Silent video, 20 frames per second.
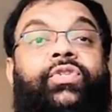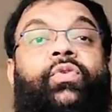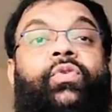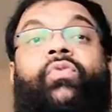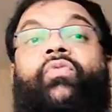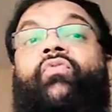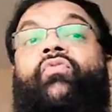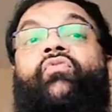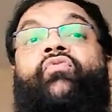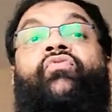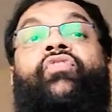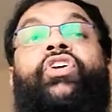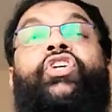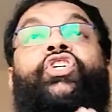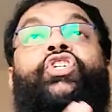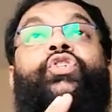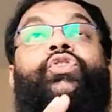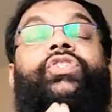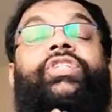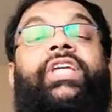so
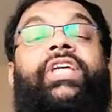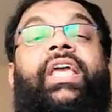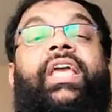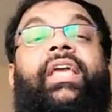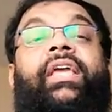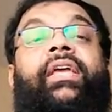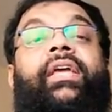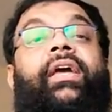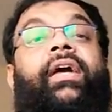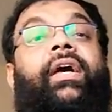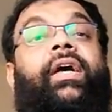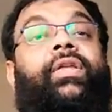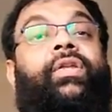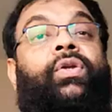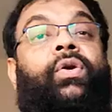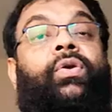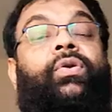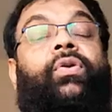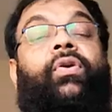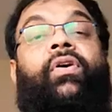we should take a
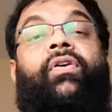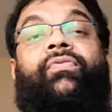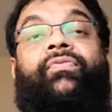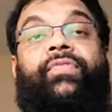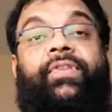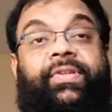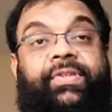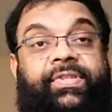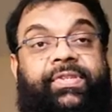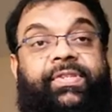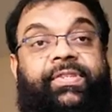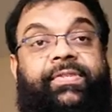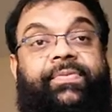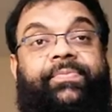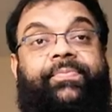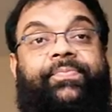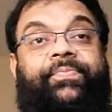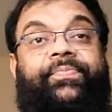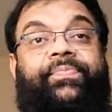note of this.